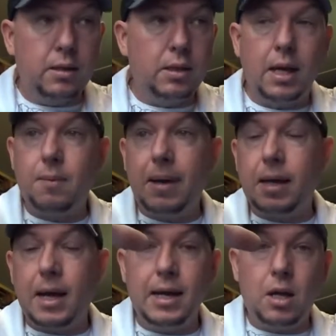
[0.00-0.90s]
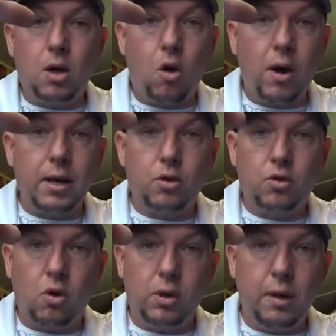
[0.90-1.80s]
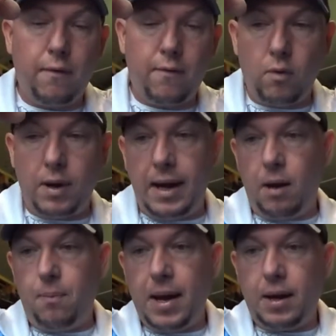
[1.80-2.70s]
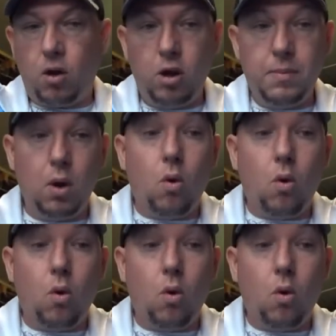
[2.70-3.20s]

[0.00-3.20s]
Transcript: this is how to make a kayak trolley for an Outback Hobie,